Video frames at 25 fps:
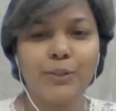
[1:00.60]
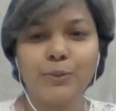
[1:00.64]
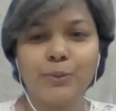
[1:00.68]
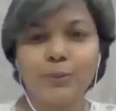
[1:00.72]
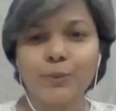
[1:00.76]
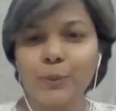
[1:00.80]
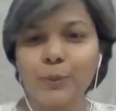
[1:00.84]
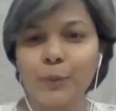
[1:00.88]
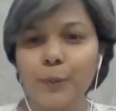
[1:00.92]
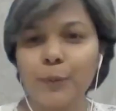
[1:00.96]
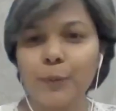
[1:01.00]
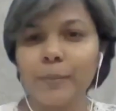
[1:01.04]

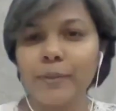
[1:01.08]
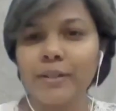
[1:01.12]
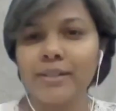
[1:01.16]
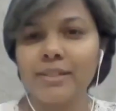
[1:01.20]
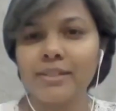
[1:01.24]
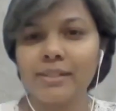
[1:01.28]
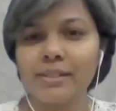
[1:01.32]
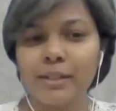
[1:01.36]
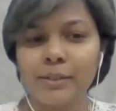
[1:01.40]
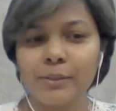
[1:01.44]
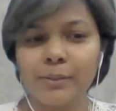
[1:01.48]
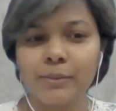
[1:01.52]
so much,
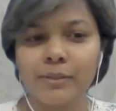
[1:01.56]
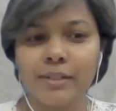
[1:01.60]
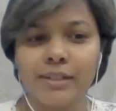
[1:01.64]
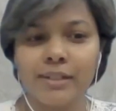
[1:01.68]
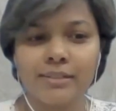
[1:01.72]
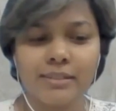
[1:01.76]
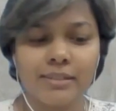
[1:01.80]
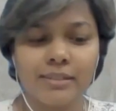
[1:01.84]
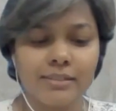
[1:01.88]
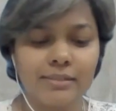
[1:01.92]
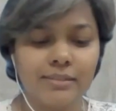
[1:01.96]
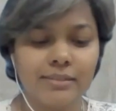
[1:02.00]

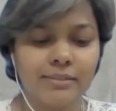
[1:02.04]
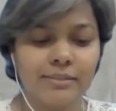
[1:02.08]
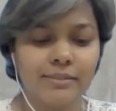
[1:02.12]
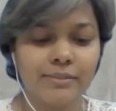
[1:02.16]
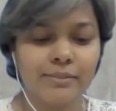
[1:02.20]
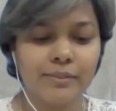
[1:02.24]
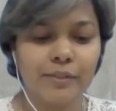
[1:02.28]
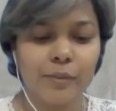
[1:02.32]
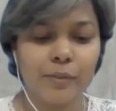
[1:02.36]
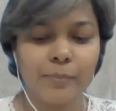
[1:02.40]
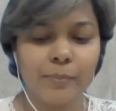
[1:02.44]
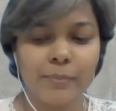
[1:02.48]
Anuradha,
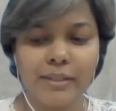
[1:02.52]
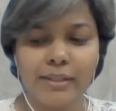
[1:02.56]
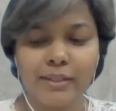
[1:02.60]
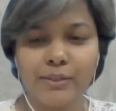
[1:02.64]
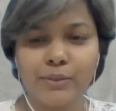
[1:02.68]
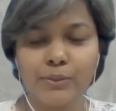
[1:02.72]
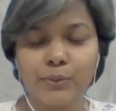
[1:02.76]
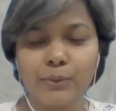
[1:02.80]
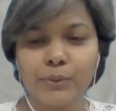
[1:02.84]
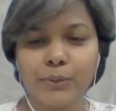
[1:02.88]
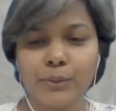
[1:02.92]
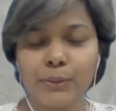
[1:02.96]
for being
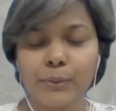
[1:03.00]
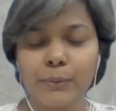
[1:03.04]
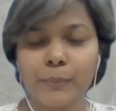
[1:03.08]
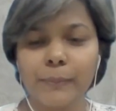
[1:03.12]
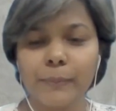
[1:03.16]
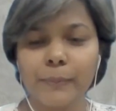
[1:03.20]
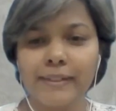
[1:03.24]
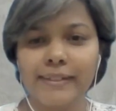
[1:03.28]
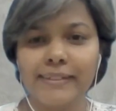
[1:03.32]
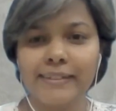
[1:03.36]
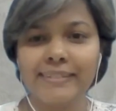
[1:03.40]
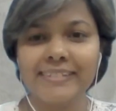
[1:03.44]
so
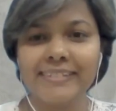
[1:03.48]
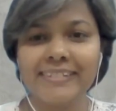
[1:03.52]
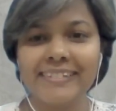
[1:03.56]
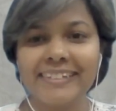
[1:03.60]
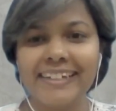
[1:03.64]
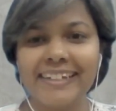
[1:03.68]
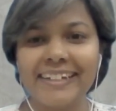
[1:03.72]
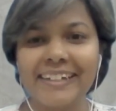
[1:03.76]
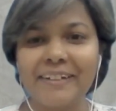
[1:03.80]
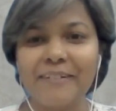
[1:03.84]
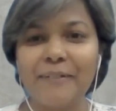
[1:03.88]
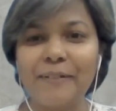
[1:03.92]
sweet
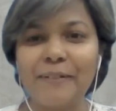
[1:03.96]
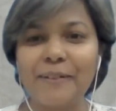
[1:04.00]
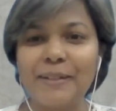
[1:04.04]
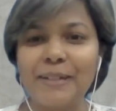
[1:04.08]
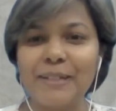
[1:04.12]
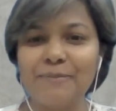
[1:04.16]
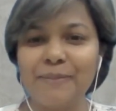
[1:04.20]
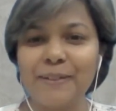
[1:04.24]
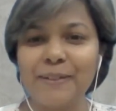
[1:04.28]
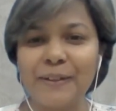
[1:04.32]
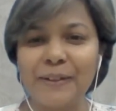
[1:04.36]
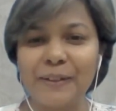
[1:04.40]
and calling
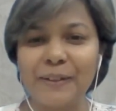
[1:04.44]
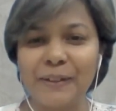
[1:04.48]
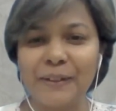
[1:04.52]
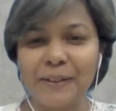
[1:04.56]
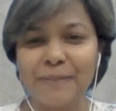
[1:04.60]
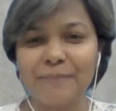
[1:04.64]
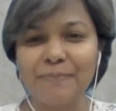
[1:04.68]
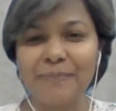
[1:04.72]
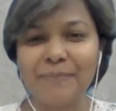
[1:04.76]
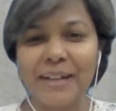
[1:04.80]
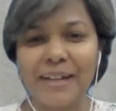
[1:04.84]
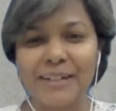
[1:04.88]
me on your
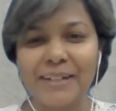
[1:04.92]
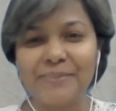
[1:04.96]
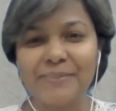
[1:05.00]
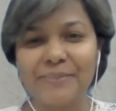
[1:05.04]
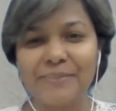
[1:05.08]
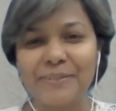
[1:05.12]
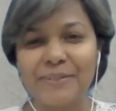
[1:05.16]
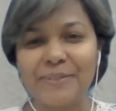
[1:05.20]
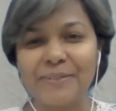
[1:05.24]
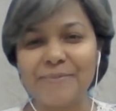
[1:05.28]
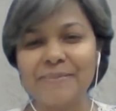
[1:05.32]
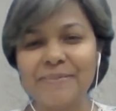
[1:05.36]

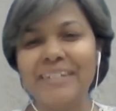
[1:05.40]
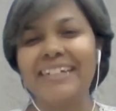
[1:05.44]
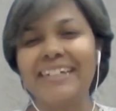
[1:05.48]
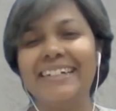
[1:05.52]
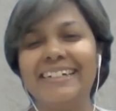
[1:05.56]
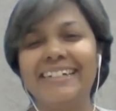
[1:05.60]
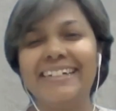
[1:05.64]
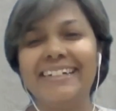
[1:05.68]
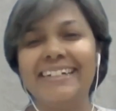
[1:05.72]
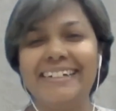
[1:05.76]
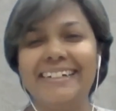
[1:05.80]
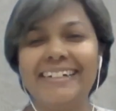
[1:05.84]
platforms.
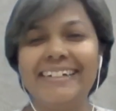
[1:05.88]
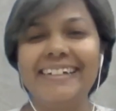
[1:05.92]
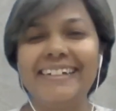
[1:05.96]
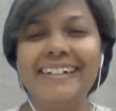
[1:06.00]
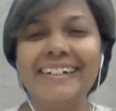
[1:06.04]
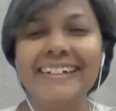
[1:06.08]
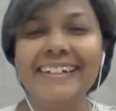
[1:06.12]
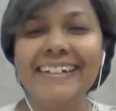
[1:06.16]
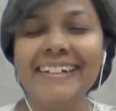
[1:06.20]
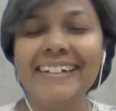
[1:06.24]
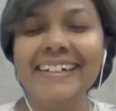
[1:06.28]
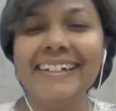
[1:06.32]

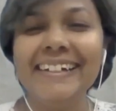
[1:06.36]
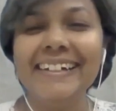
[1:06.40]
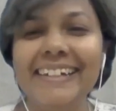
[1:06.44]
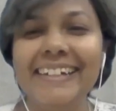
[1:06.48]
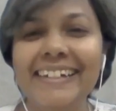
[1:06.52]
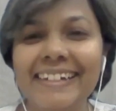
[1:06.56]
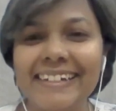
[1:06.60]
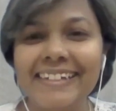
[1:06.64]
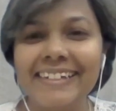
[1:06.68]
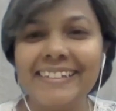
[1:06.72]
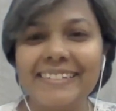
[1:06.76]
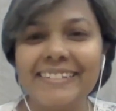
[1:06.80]

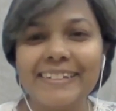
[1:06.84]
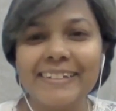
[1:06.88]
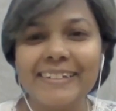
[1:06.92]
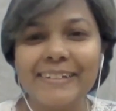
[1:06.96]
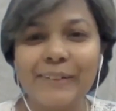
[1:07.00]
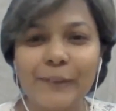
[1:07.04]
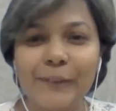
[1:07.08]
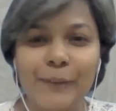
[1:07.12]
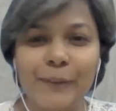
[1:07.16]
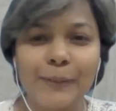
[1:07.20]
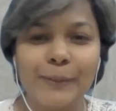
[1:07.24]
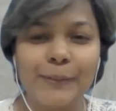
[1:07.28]
It's an
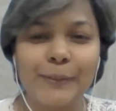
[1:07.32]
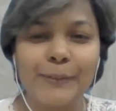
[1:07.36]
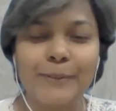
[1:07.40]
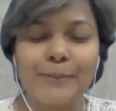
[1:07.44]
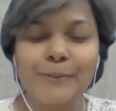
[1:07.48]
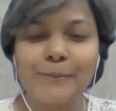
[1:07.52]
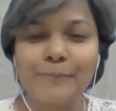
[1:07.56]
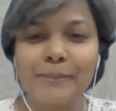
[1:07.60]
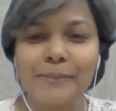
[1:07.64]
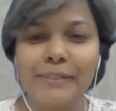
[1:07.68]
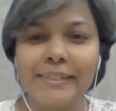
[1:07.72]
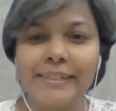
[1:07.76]
honor to
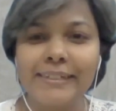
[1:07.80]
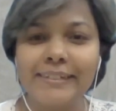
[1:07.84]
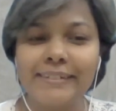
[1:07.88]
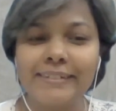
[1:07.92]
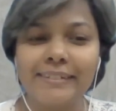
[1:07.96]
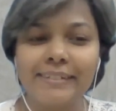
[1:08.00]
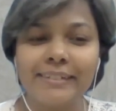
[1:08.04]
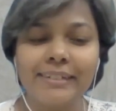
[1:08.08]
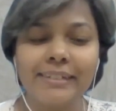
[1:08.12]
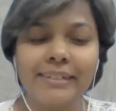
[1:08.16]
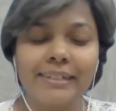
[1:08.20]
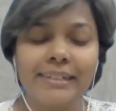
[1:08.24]
be
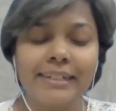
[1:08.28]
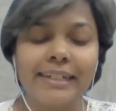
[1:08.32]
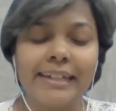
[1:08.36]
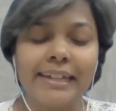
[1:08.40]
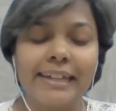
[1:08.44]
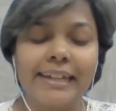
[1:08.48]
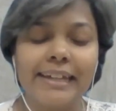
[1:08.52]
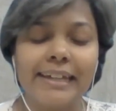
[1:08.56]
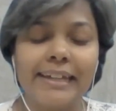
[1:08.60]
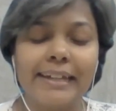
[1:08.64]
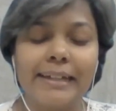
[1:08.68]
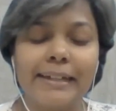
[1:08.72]
here.
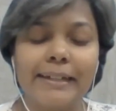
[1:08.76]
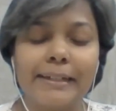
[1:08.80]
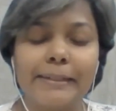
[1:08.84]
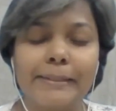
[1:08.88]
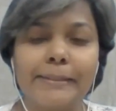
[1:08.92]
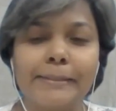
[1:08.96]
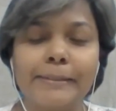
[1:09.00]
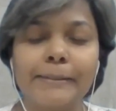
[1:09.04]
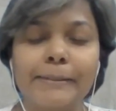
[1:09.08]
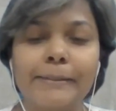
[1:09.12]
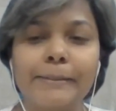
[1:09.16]
And